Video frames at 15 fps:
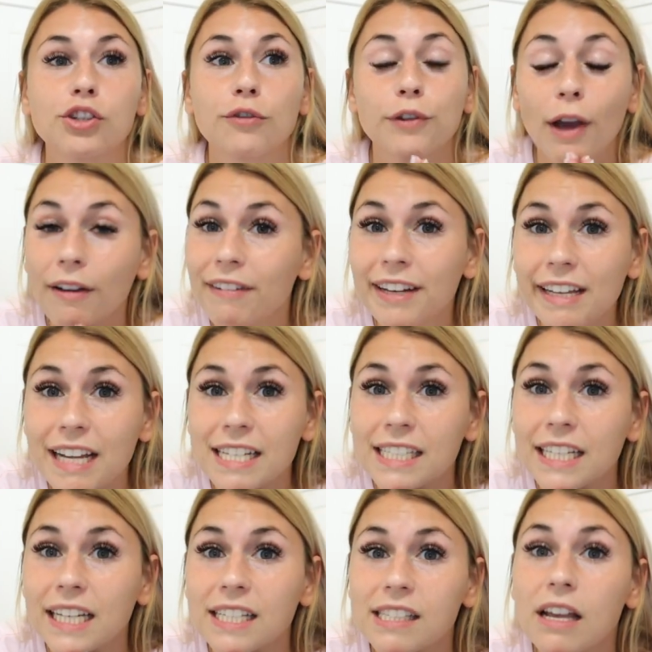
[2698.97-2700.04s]
So if you have any
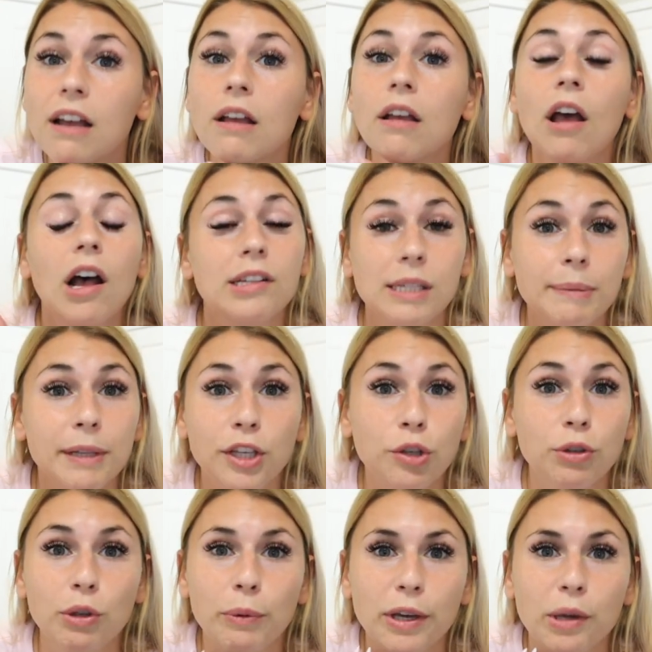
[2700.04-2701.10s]
ideas of something
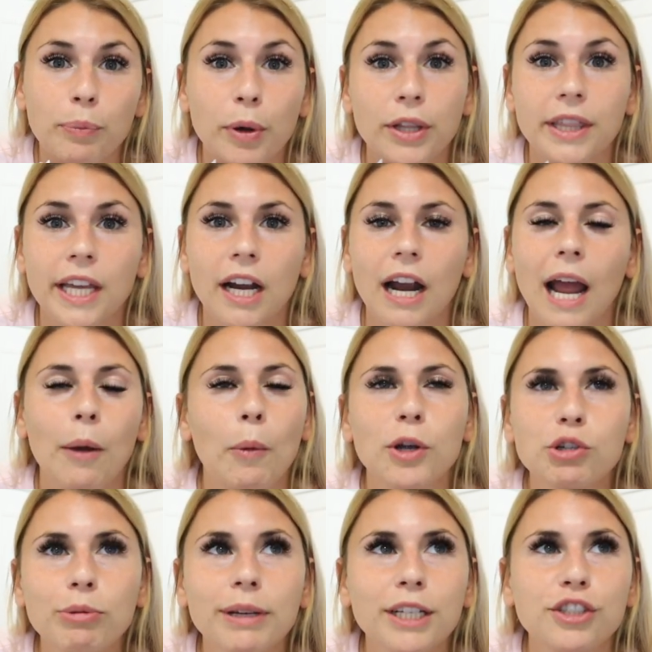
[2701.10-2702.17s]
cute that we could put there, I
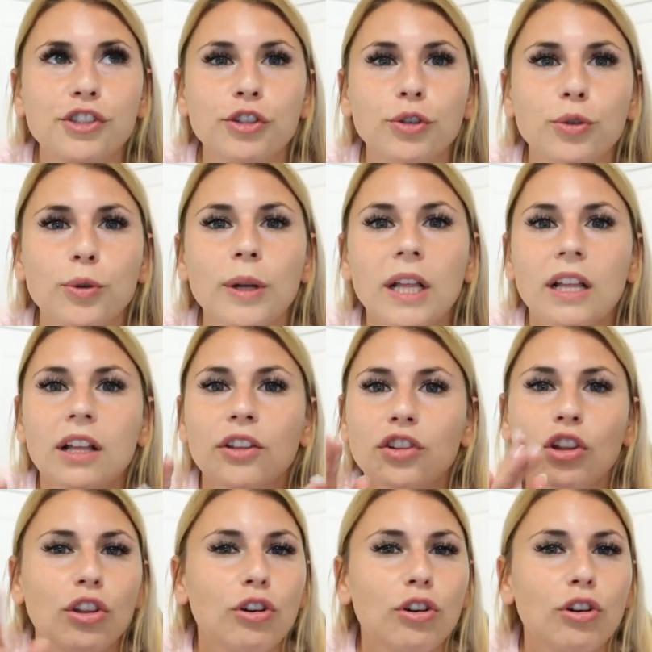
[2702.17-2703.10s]
wish we could do the